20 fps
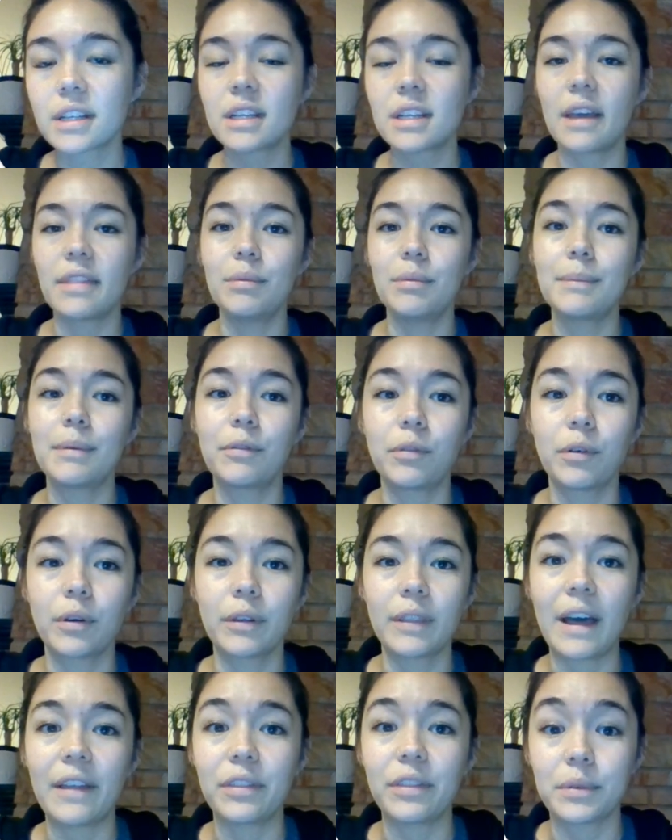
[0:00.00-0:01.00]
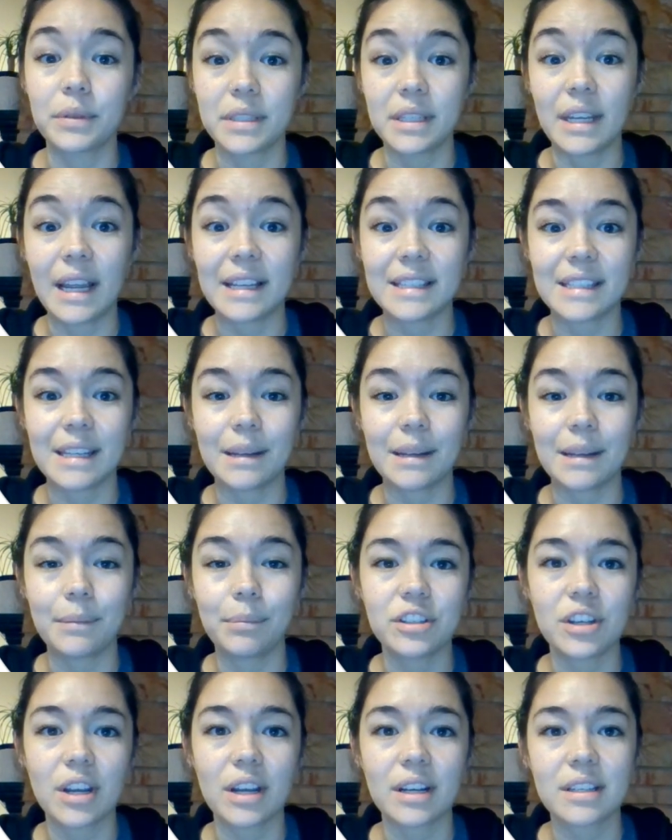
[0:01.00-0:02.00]
and the week before that, there was an essay
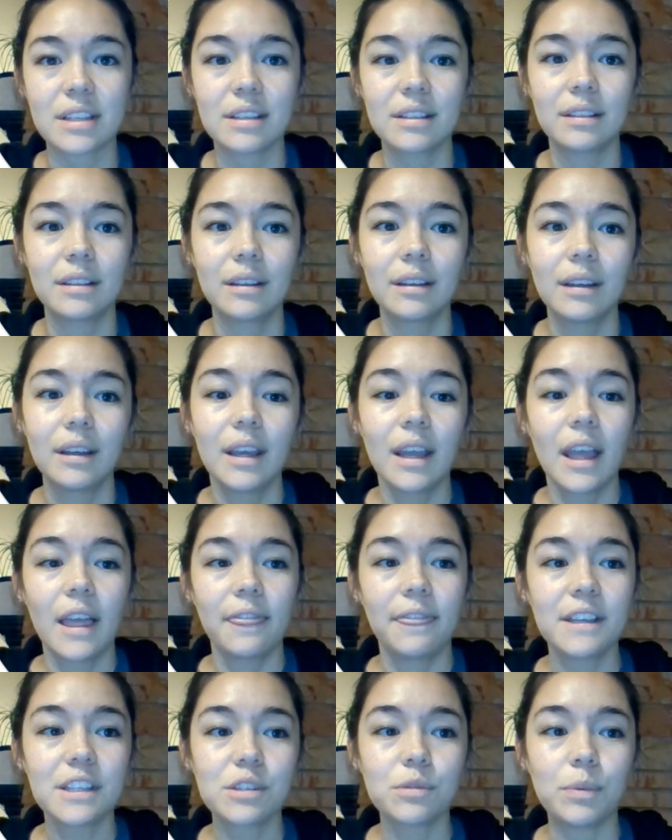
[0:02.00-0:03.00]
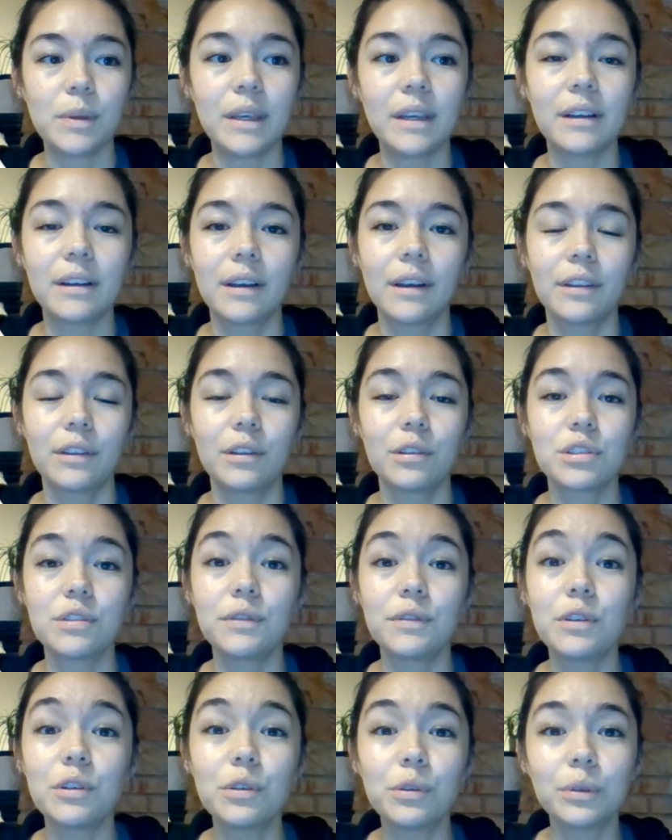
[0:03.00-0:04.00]
project. This week, those of
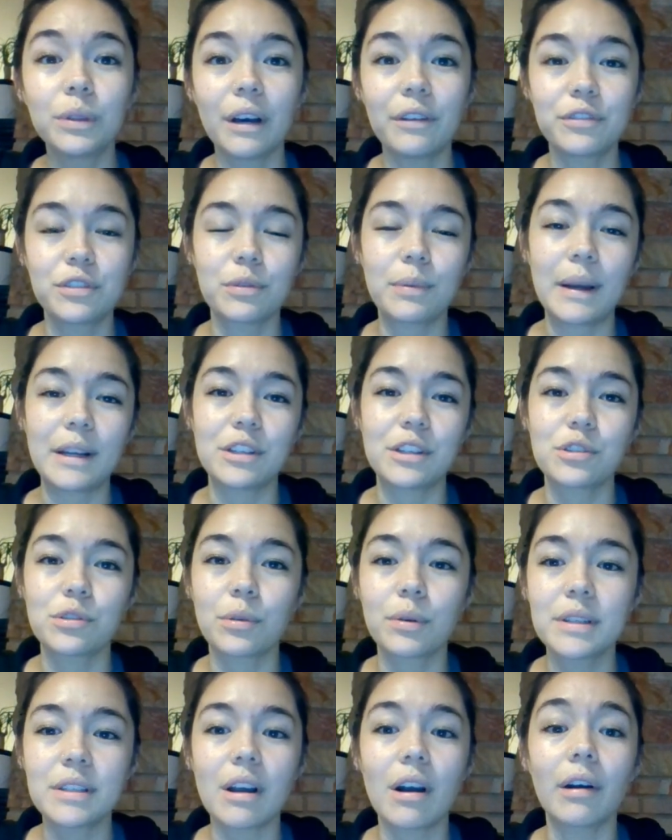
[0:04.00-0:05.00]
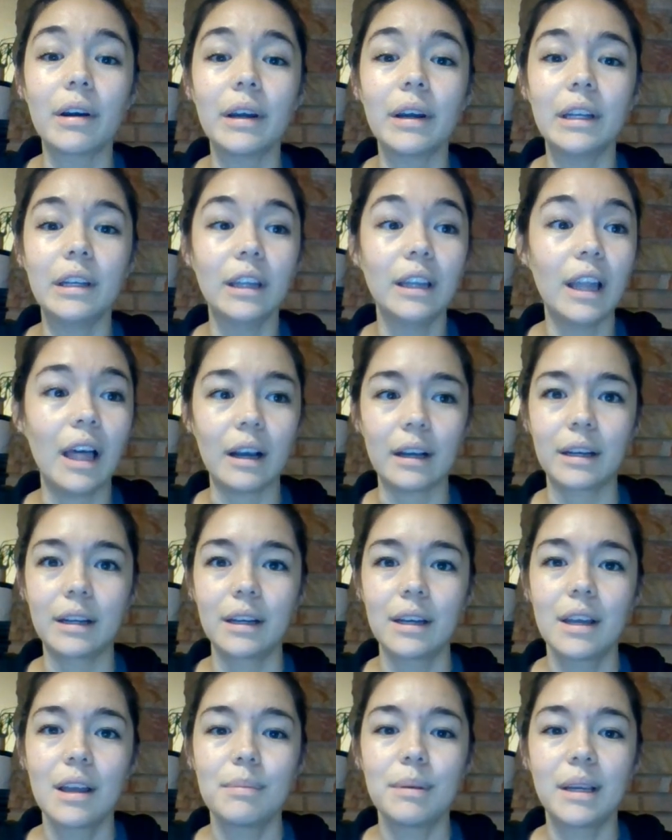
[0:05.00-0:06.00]
you who love to write stories are in luck
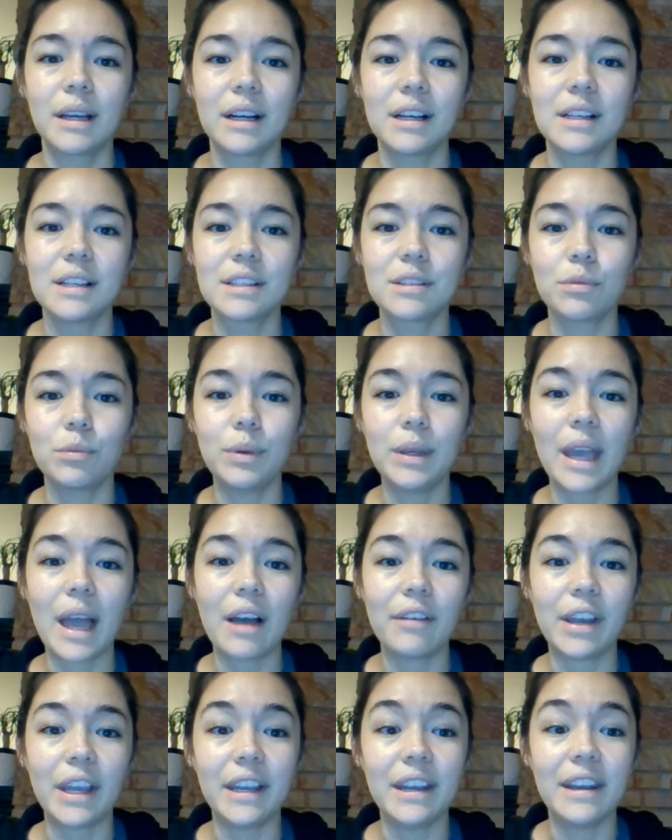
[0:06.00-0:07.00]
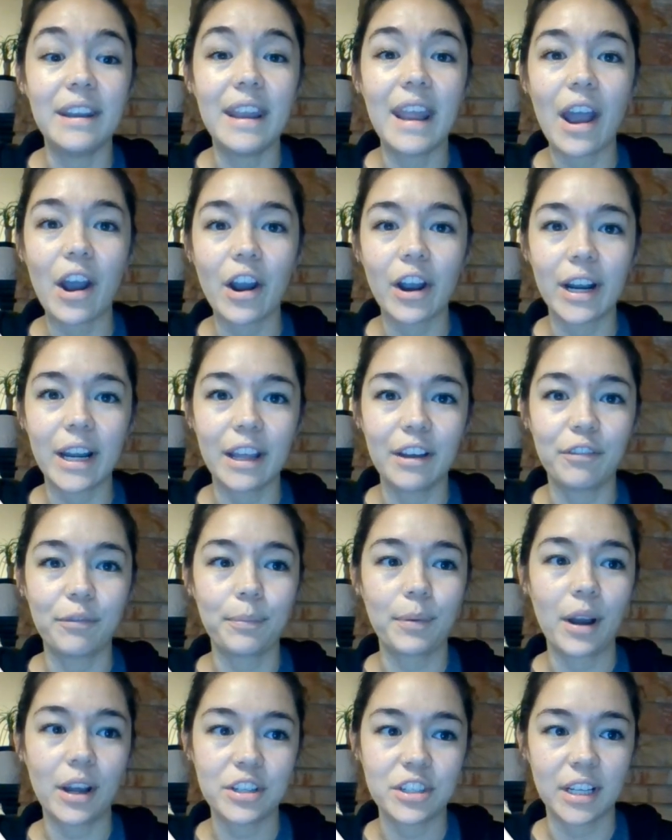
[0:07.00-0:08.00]
because we have a narrative
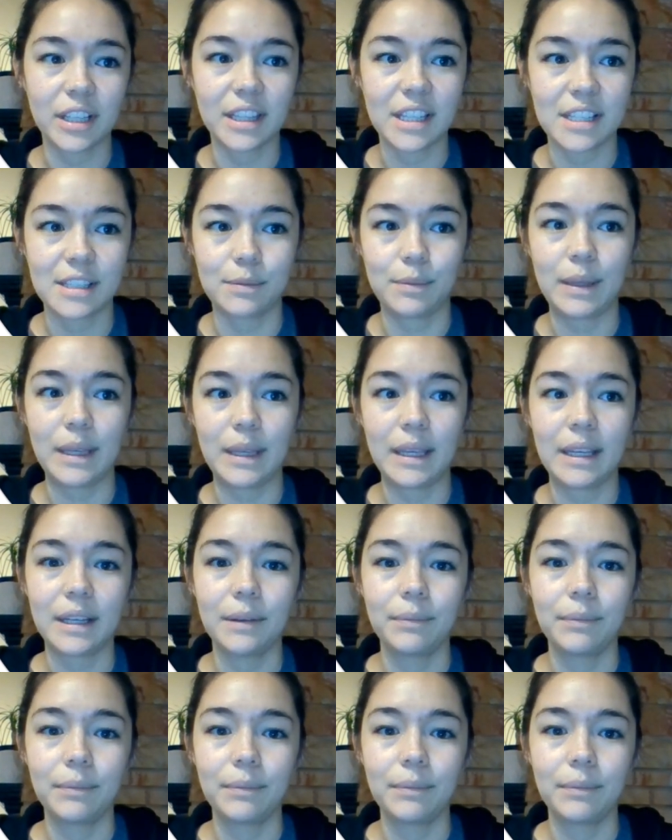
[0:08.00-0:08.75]
project this week.